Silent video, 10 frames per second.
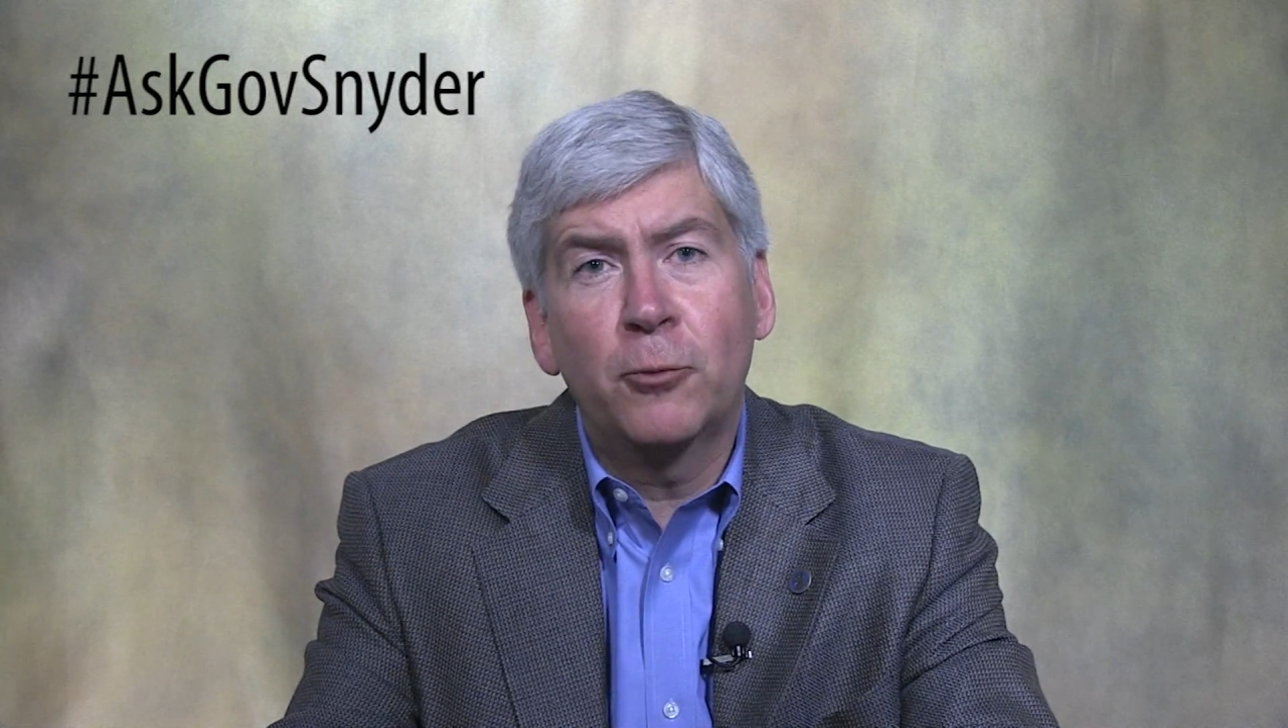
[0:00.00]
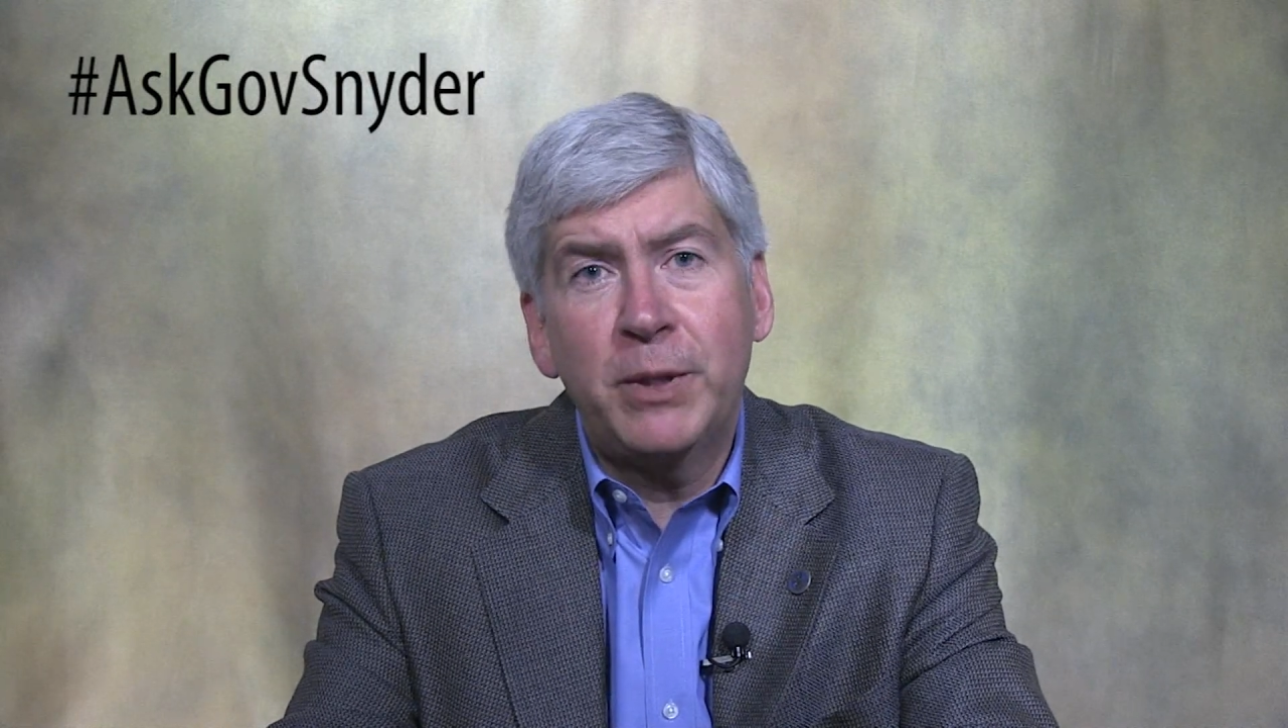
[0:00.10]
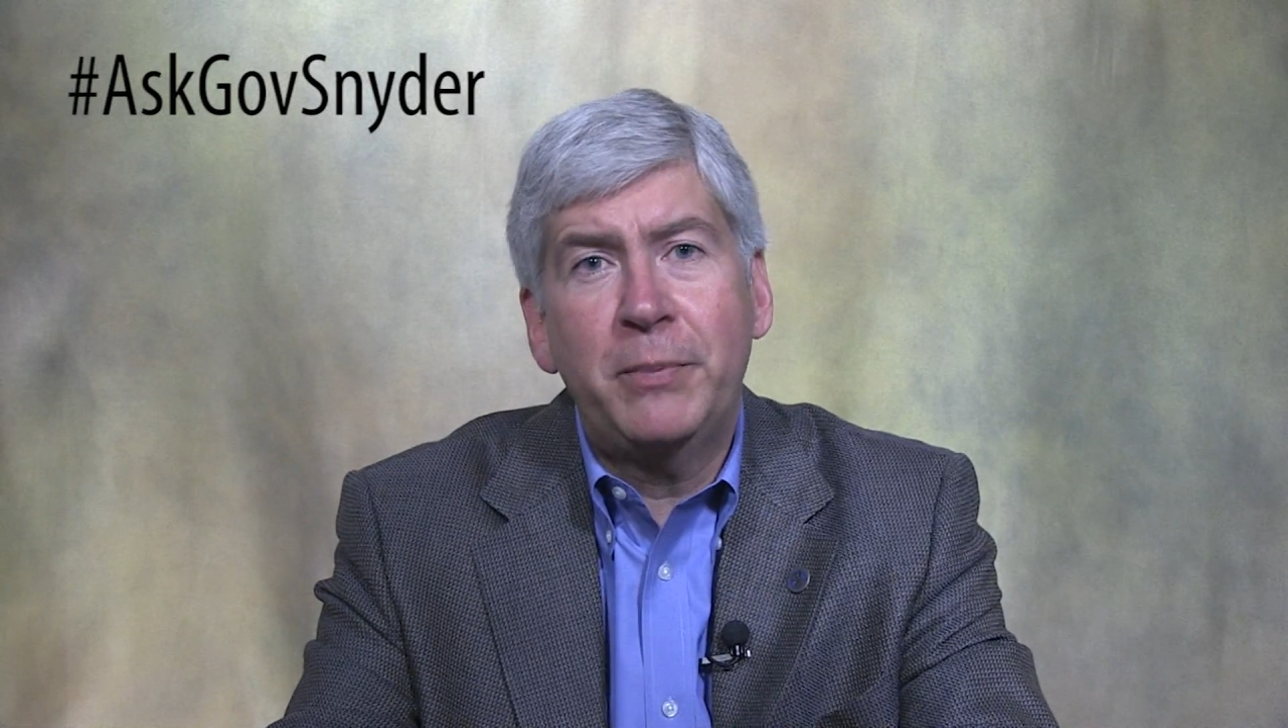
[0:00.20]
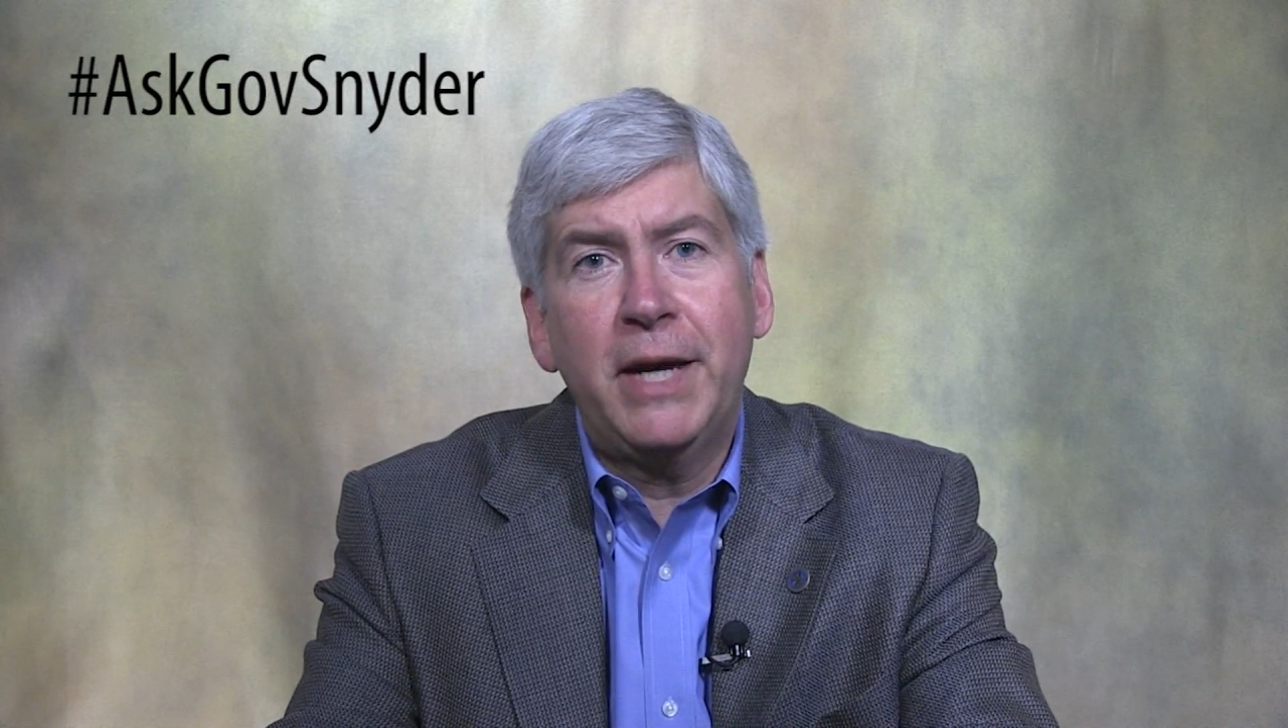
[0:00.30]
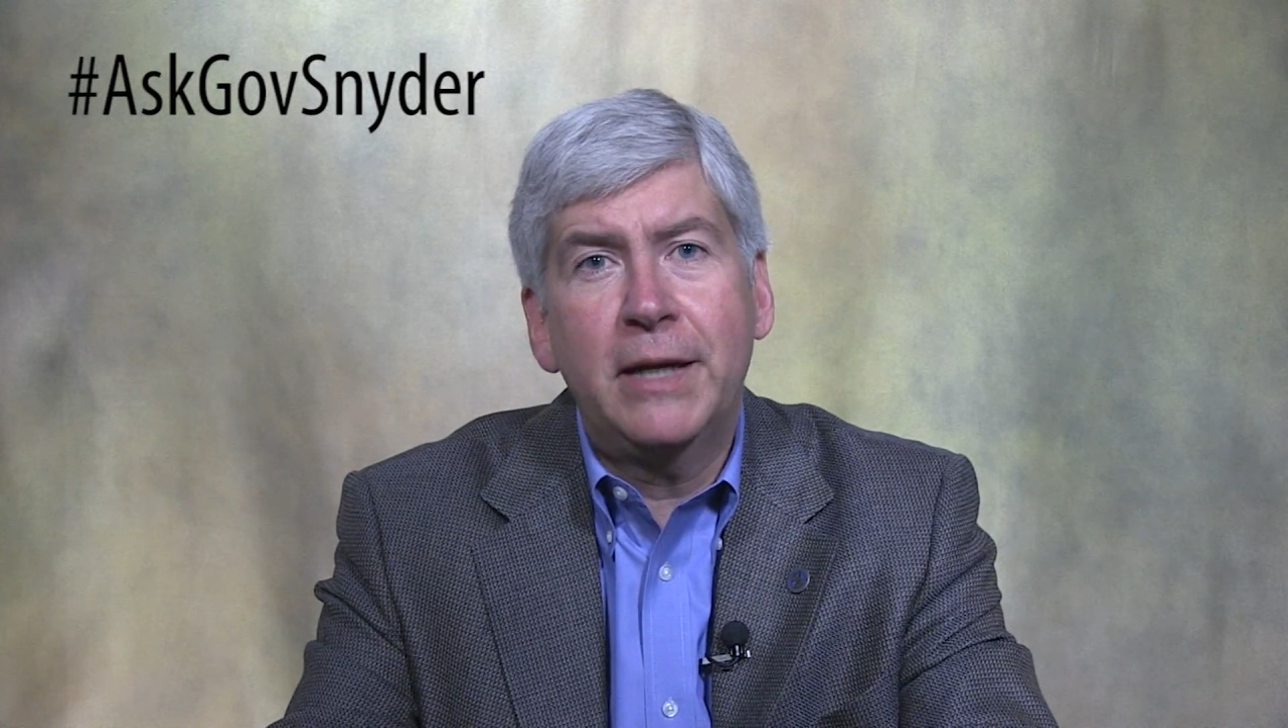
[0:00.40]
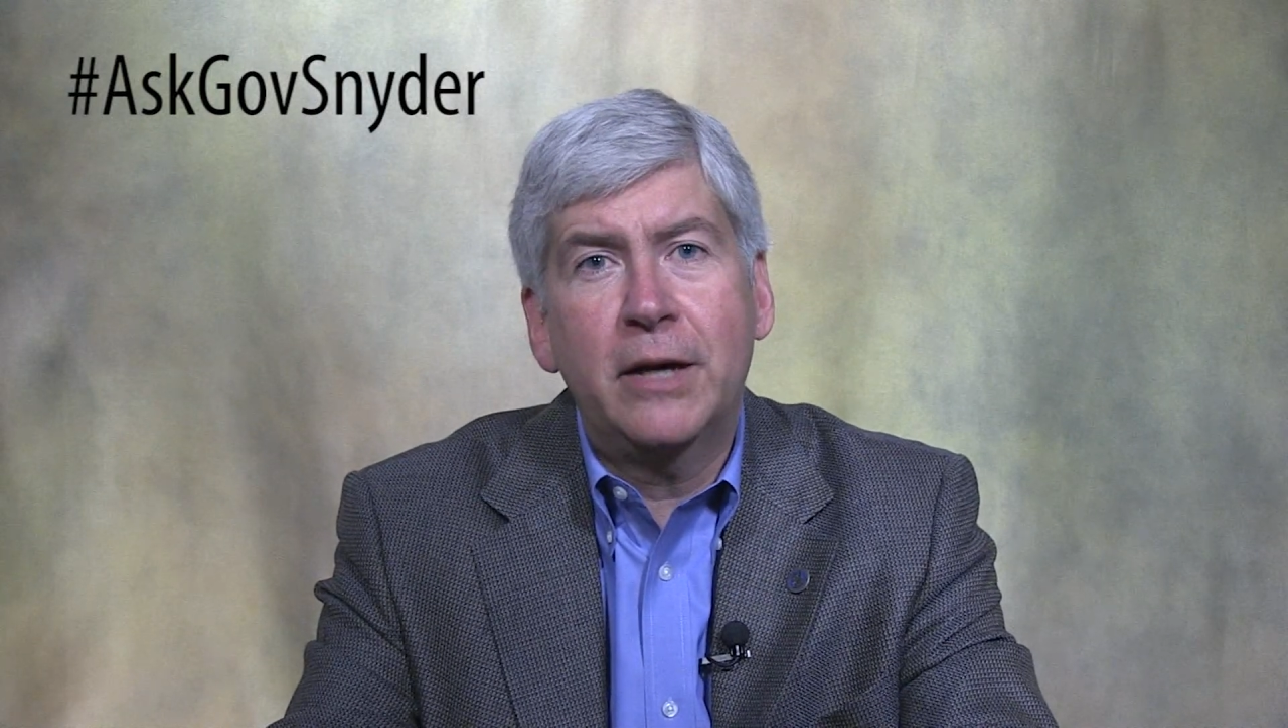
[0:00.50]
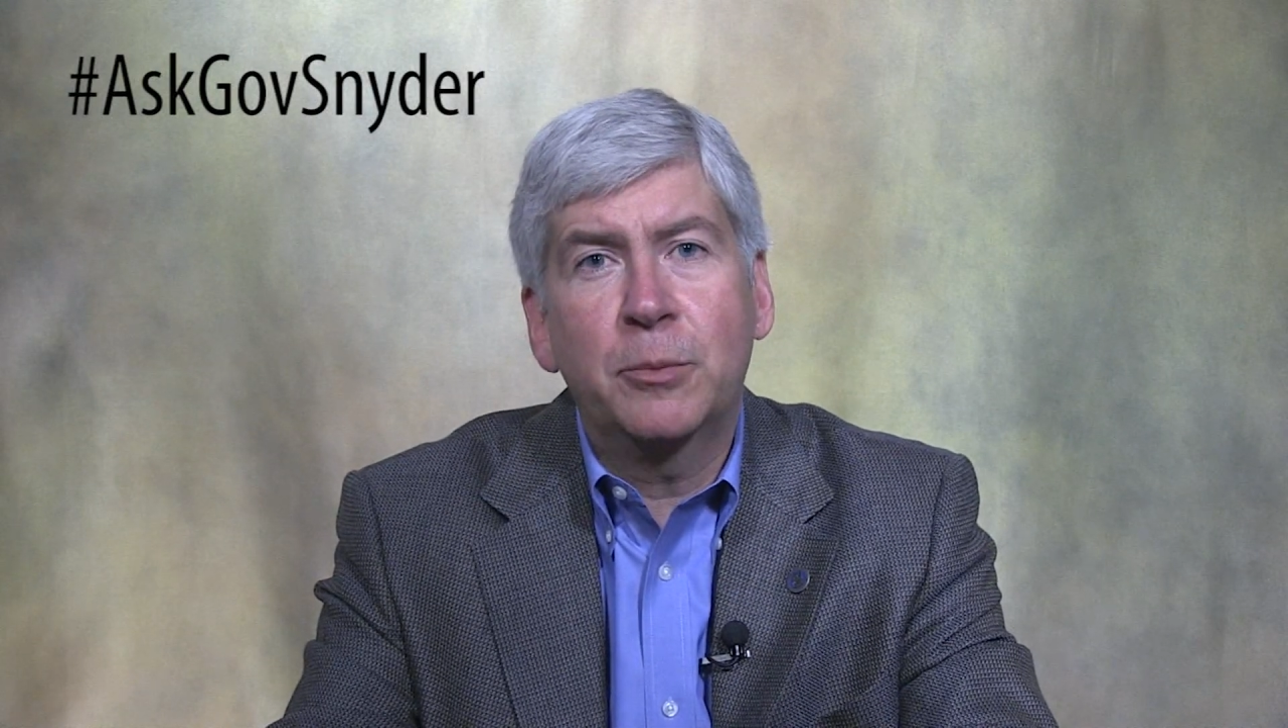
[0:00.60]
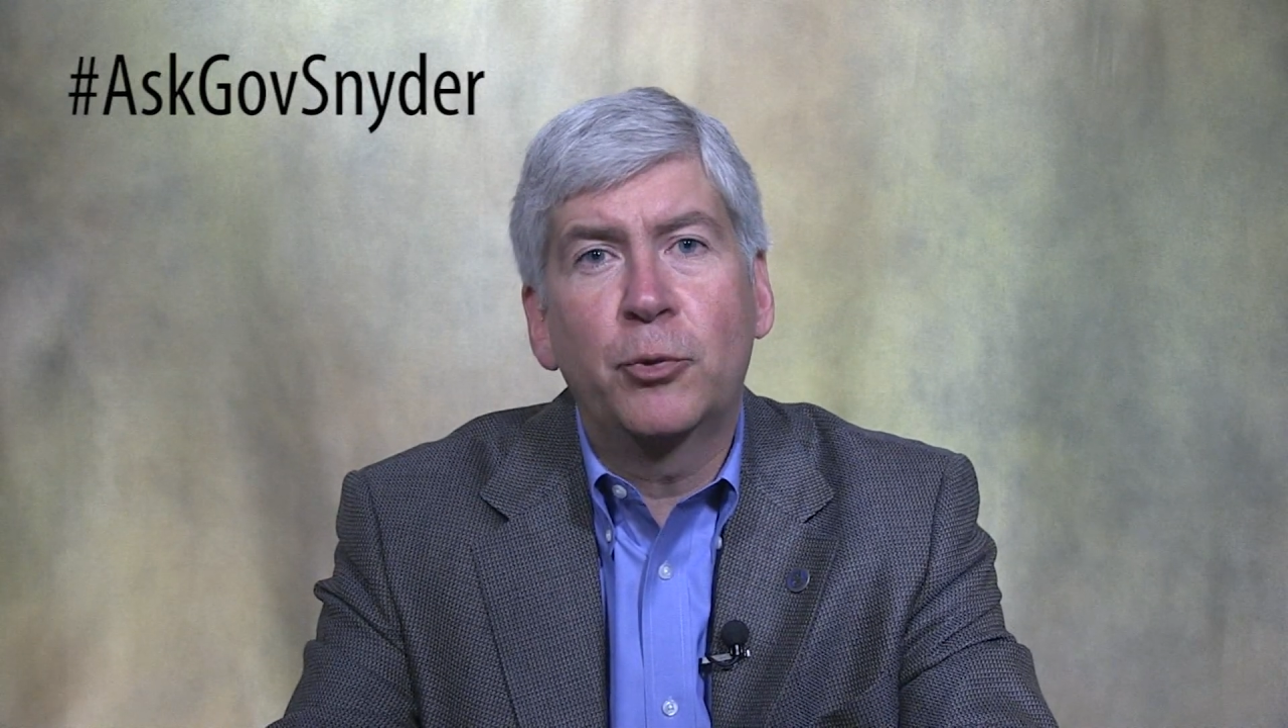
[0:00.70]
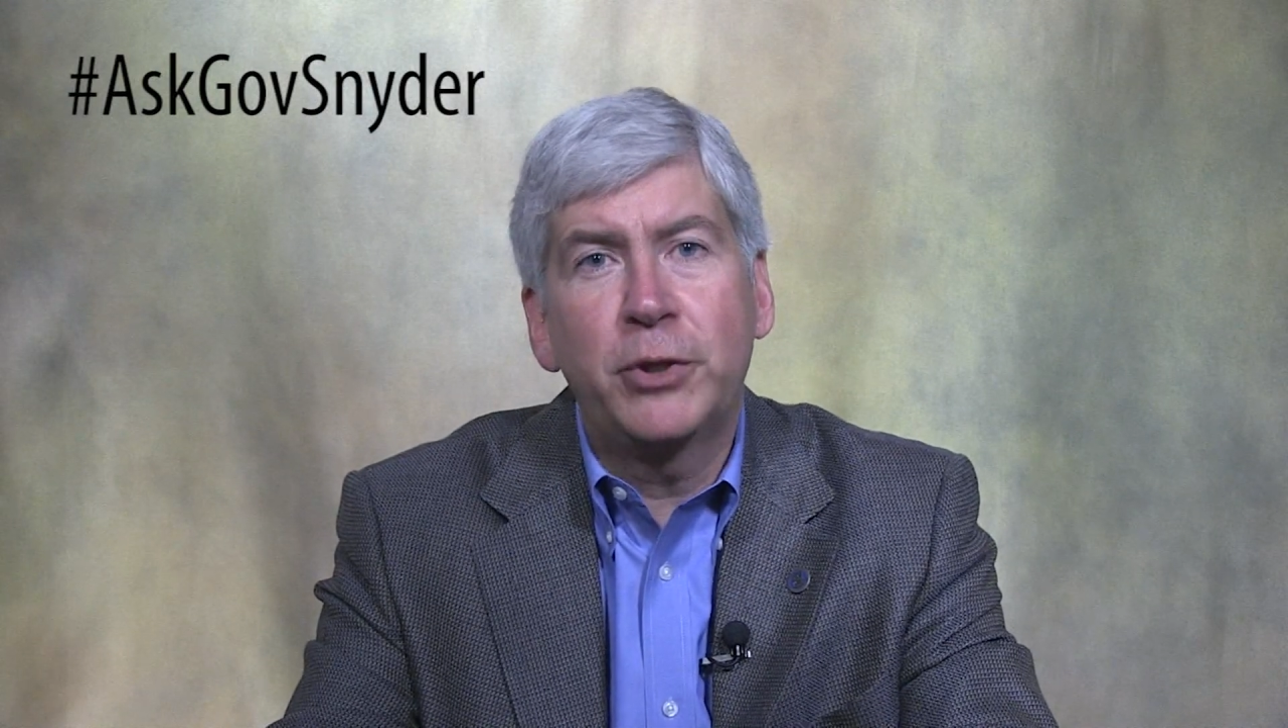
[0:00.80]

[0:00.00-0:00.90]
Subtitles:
repaid out of